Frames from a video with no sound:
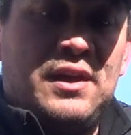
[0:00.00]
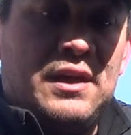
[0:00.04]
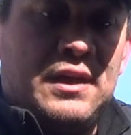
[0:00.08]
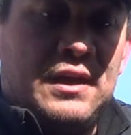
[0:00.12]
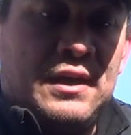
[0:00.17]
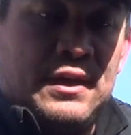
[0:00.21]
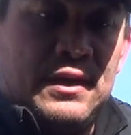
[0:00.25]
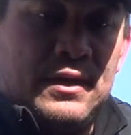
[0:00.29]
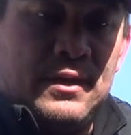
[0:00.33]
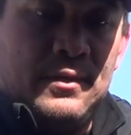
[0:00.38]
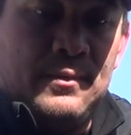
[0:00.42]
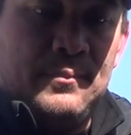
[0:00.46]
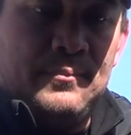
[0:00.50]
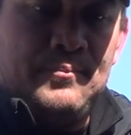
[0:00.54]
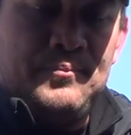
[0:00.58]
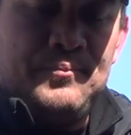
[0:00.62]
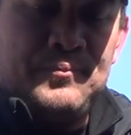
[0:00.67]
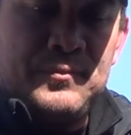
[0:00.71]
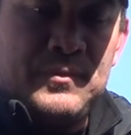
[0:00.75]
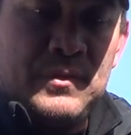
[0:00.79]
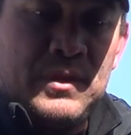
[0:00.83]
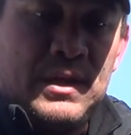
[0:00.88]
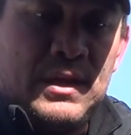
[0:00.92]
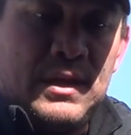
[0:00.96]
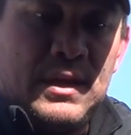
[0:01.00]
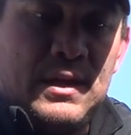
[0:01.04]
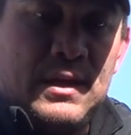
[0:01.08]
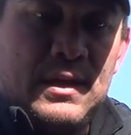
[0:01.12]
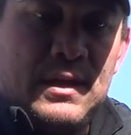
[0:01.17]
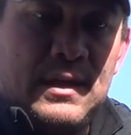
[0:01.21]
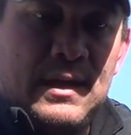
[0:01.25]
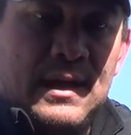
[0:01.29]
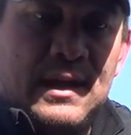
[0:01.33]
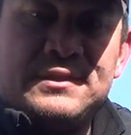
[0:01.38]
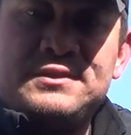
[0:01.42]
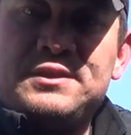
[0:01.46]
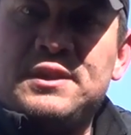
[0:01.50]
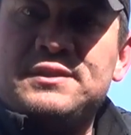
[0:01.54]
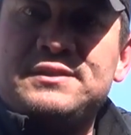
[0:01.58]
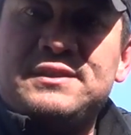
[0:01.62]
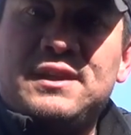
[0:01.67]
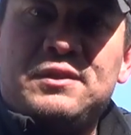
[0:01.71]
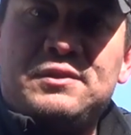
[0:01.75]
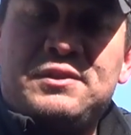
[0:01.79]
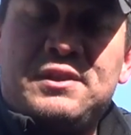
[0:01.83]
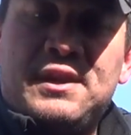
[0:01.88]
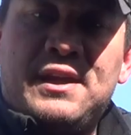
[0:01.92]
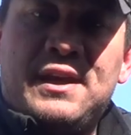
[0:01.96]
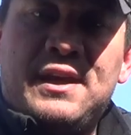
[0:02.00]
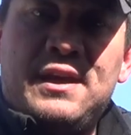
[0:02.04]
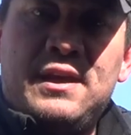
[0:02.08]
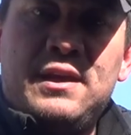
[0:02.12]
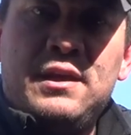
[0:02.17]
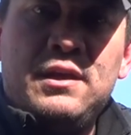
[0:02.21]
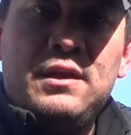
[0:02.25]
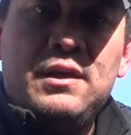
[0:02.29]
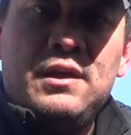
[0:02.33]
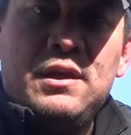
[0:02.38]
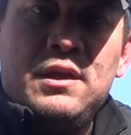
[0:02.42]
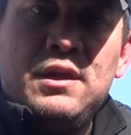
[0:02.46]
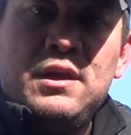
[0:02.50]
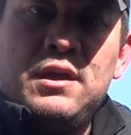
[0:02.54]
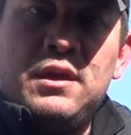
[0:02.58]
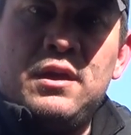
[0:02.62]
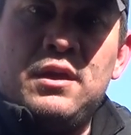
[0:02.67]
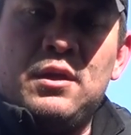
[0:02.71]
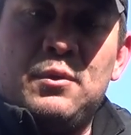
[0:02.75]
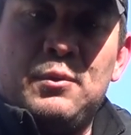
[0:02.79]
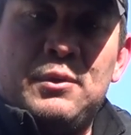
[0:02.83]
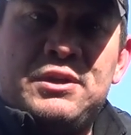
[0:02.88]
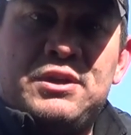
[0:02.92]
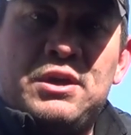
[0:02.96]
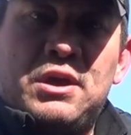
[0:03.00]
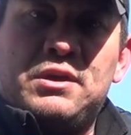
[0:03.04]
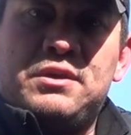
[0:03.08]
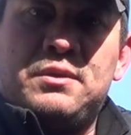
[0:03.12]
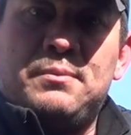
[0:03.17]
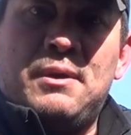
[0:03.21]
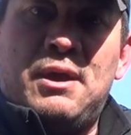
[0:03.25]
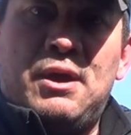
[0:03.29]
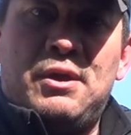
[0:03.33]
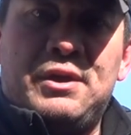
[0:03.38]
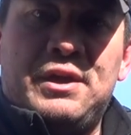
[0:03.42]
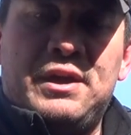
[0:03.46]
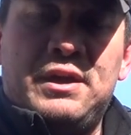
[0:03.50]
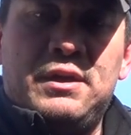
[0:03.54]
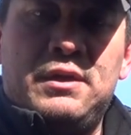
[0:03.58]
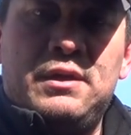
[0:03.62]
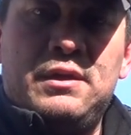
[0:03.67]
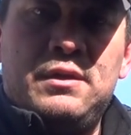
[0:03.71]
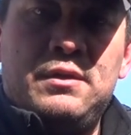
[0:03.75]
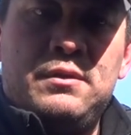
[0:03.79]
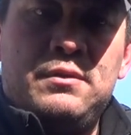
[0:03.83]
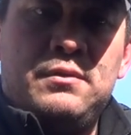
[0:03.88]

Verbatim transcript: Um, as I was out today, you know, we talked about it,